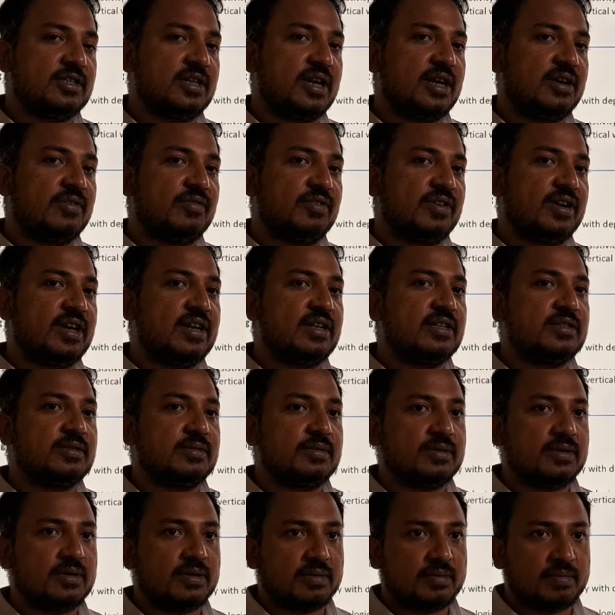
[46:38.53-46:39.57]

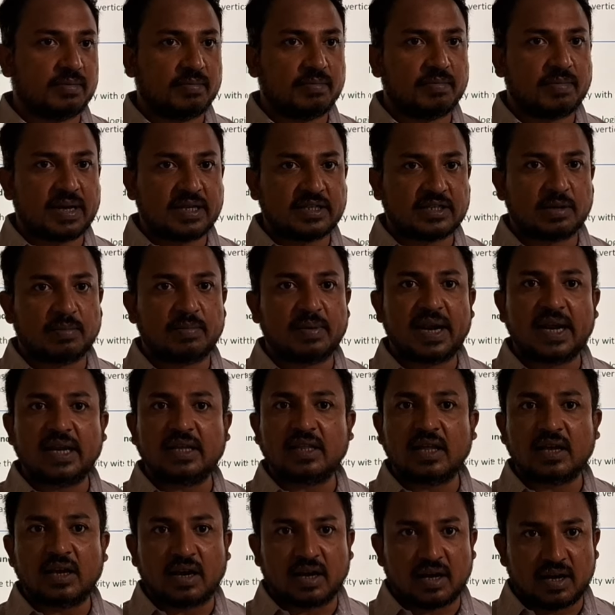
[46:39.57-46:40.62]
difference by supplying
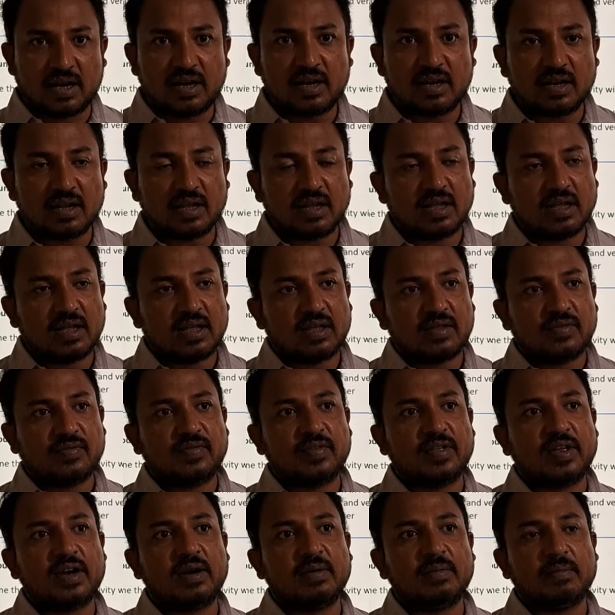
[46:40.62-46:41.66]
the current.
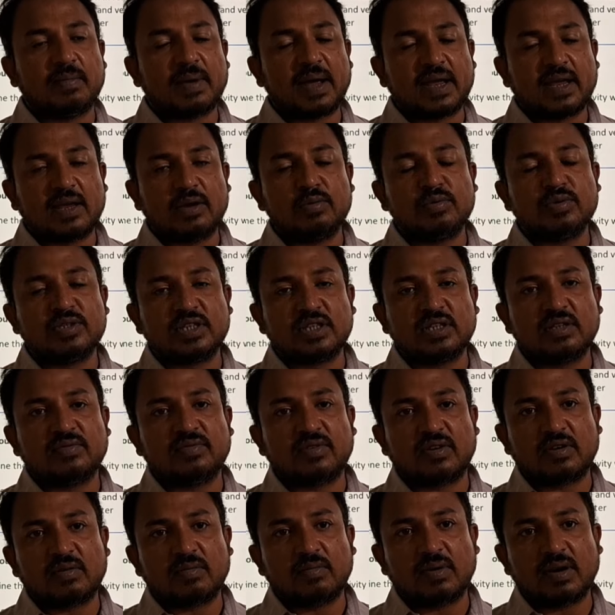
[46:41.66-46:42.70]
Then by using the
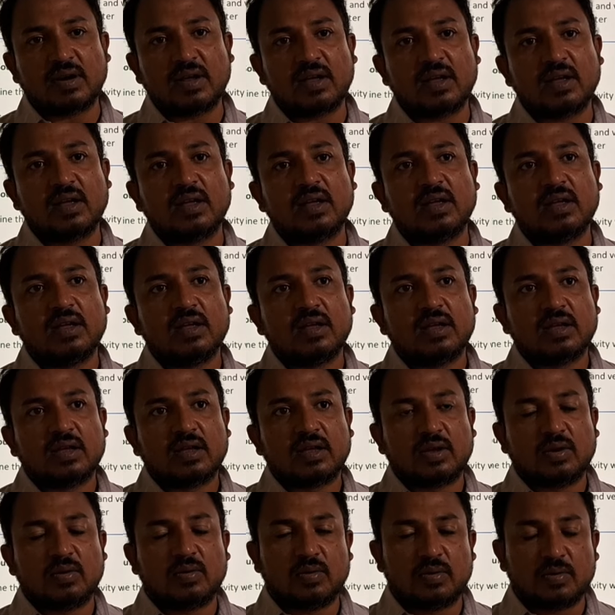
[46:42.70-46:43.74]
formula
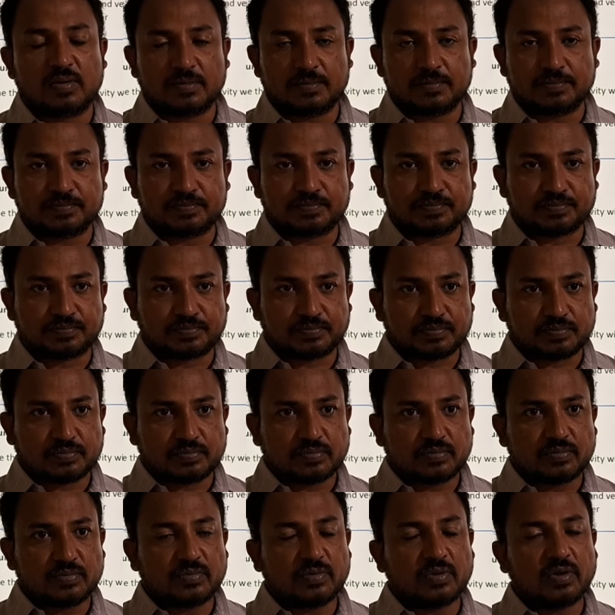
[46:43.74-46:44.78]
your
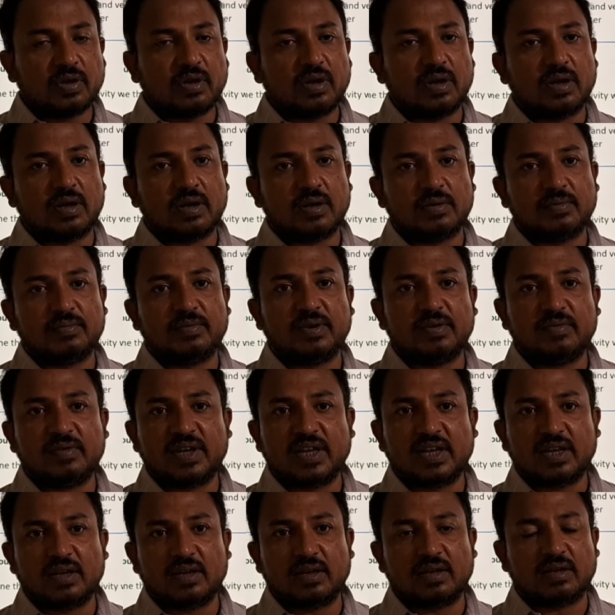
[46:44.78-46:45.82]
V
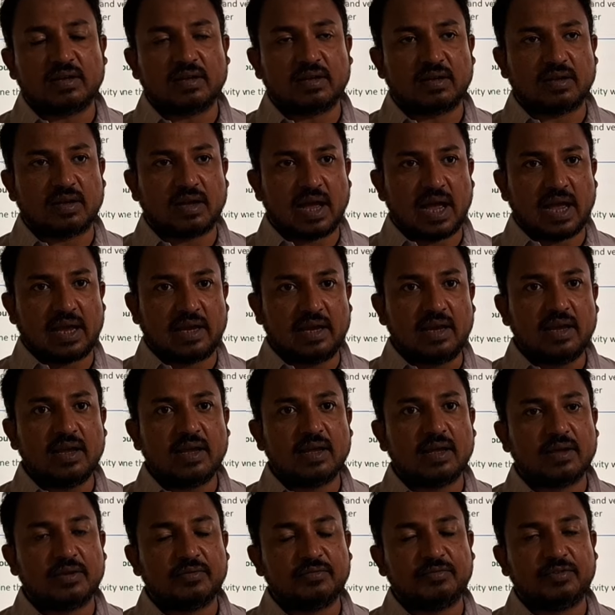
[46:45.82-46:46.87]
by
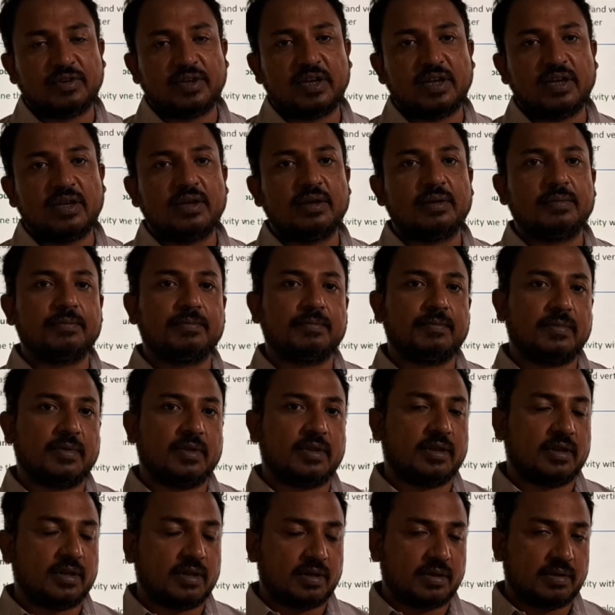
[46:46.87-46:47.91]
I, we
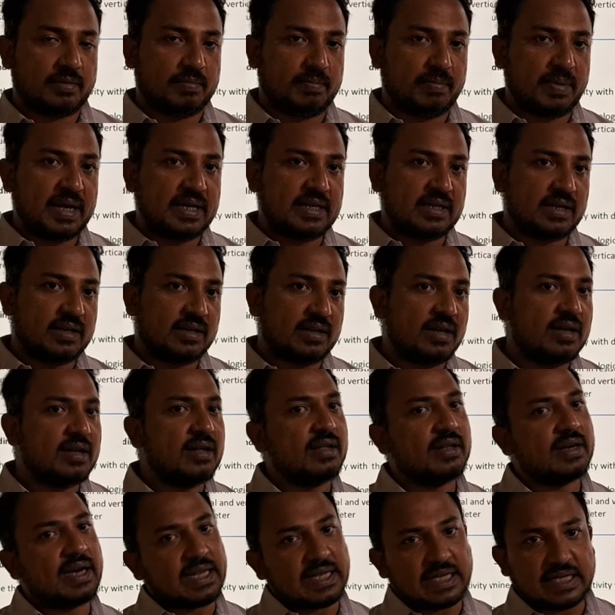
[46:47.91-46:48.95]
measure
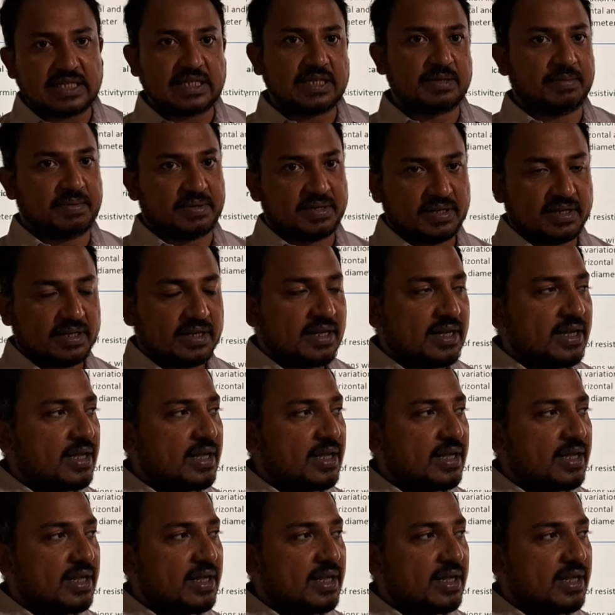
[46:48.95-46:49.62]
the resistivity.